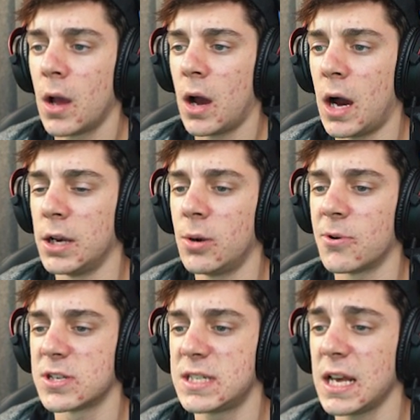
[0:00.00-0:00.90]
No
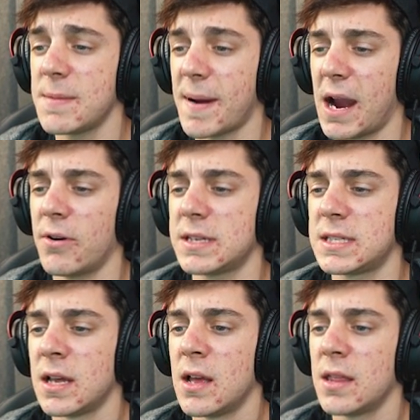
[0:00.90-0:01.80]
more stinky
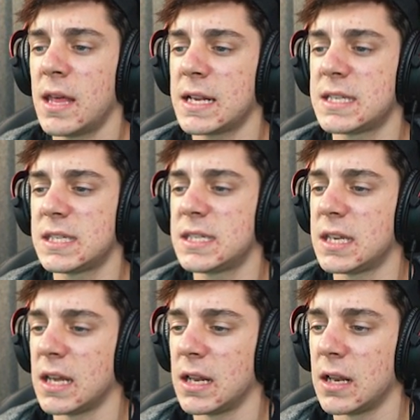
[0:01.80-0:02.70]
pirates. That
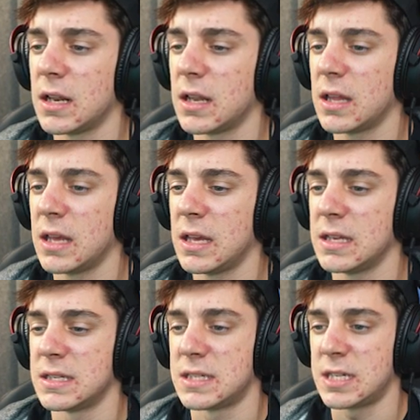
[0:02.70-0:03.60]
stin
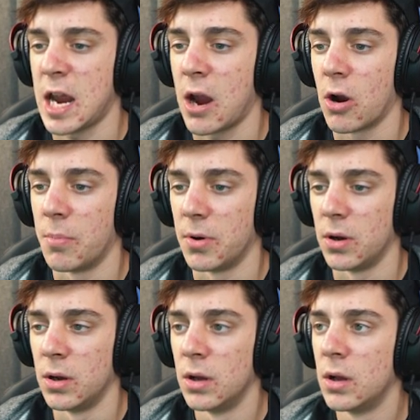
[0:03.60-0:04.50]
is
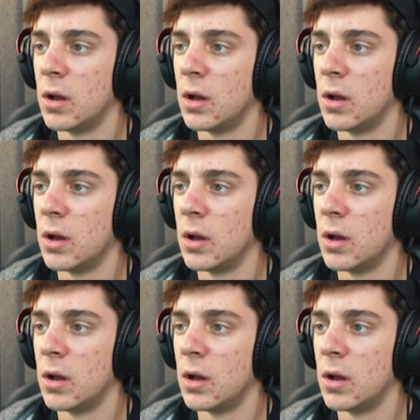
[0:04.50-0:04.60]
terrible.